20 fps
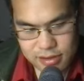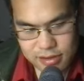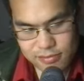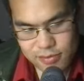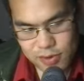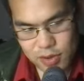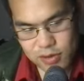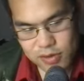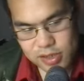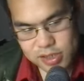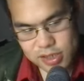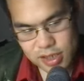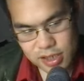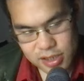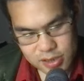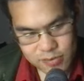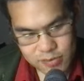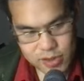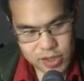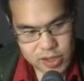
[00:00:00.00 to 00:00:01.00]
because
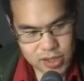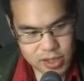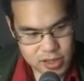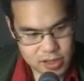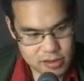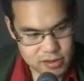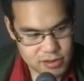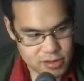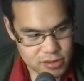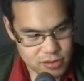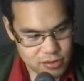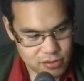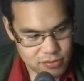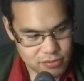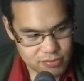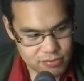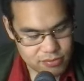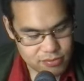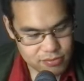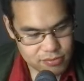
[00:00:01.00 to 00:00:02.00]
ultimately,
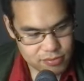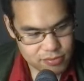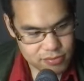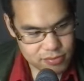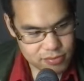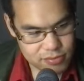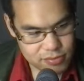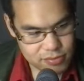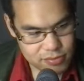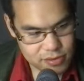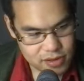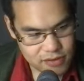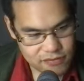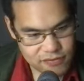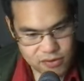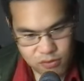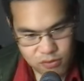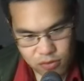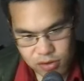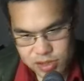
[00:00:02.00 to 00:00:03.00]
if
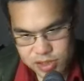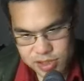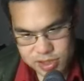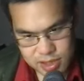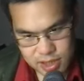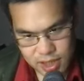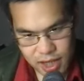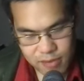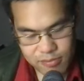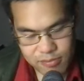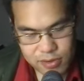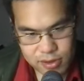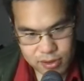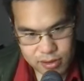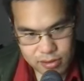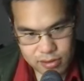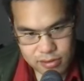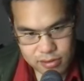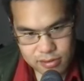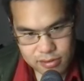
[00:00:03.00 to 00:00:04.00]
the war is still
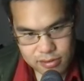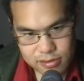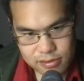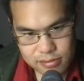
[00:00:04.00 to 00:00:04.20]
happening,